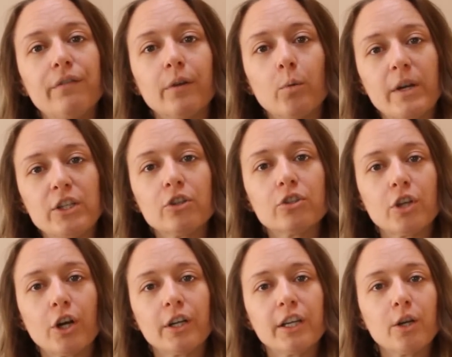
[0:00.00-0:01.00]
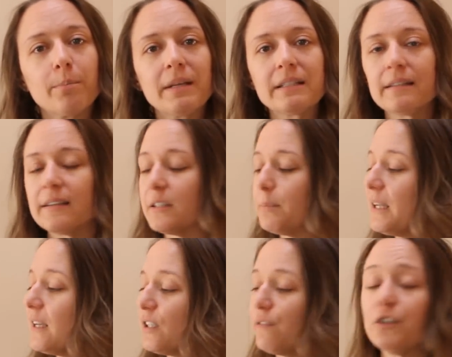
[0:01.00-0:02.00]
for when you're starting your business
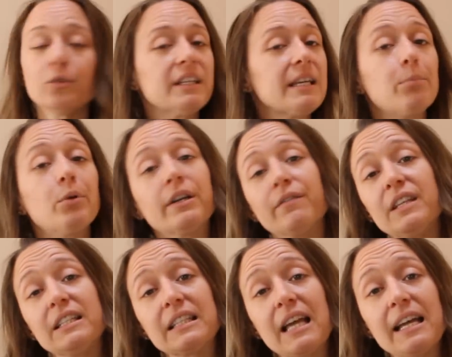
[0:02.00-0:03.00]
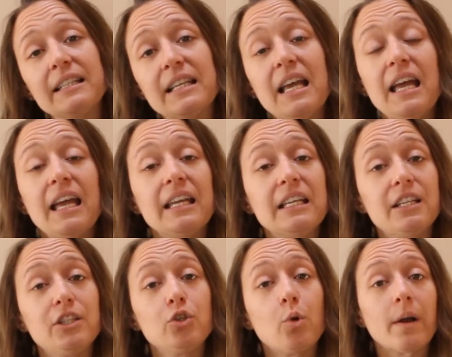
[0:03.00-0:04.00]
because if you keep one of these guys
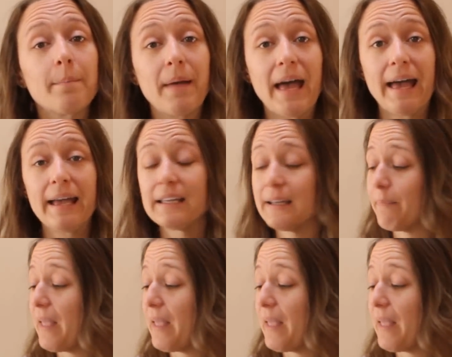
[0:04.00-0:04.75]
in your bag,